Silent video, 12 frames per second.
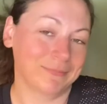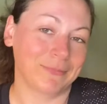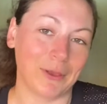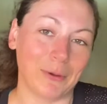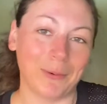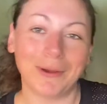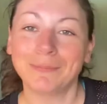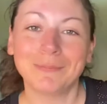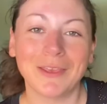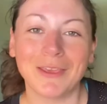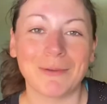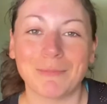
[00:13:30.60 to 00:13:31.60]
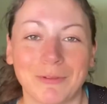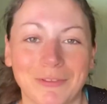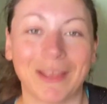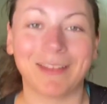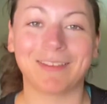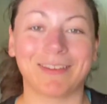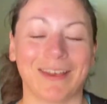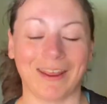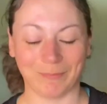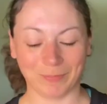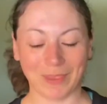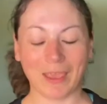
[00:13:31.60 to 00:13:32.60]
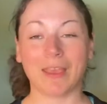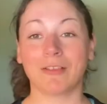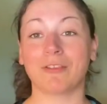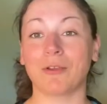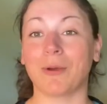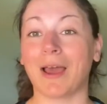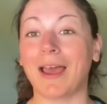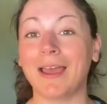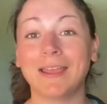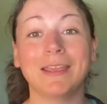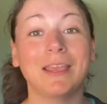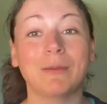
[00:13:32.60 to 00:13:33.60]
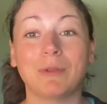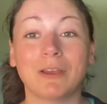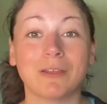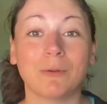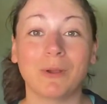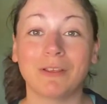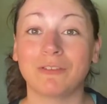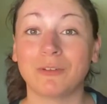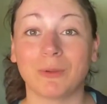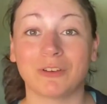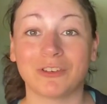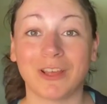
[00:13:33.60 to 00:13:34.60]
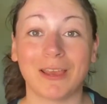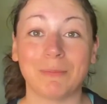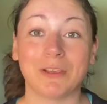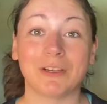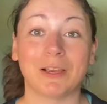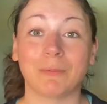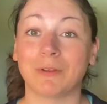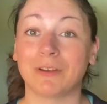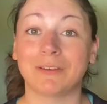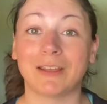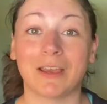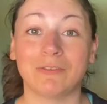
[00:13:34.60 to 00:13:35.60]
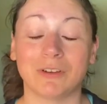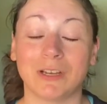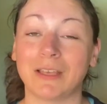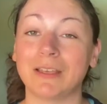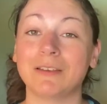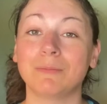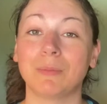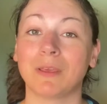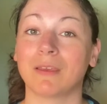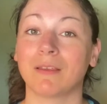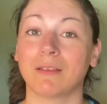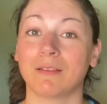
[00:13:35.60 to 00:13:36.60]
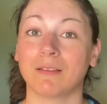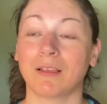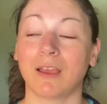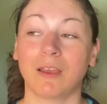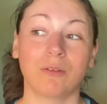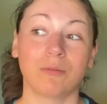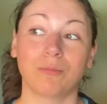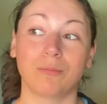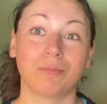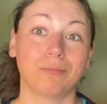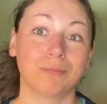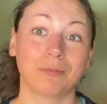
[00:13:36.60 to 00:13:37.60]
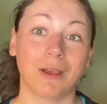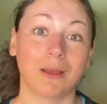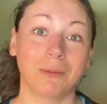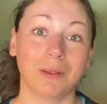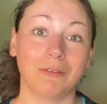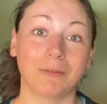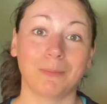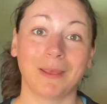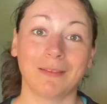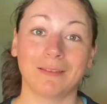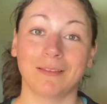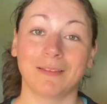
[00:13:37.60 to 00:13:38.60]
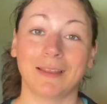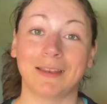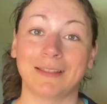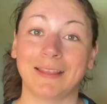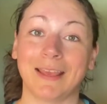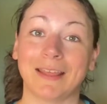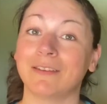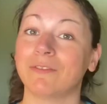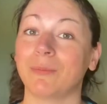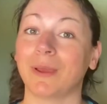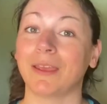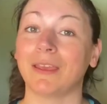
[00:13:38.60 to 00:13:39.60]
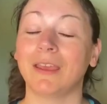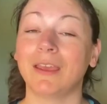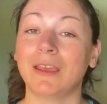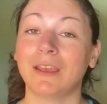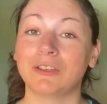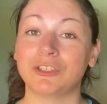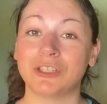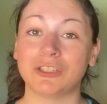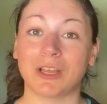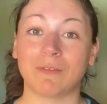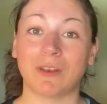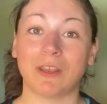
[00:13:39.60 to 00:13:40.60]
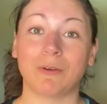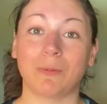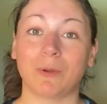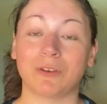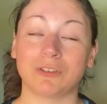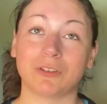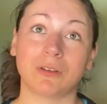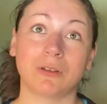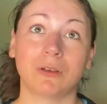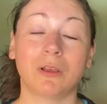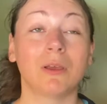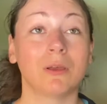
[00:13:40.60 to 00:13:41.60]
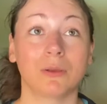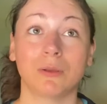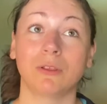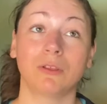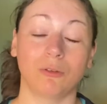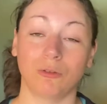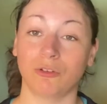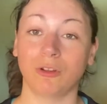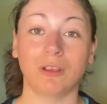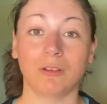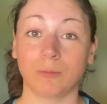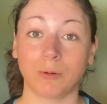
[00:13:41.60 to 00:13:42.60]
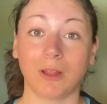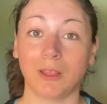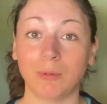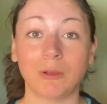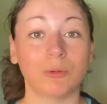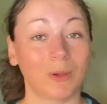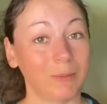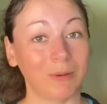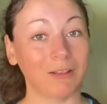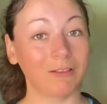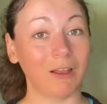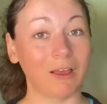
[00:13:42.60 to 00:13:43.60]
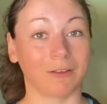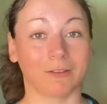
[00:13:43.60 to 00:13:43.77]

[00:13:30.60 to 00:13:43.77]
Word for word: Oh well, you get both sides today. So I am not going to waste too much time here. I'm going to dive right in because I probably splice this in at the end of my chit-chat video, which usually is probably about twenty minutes long.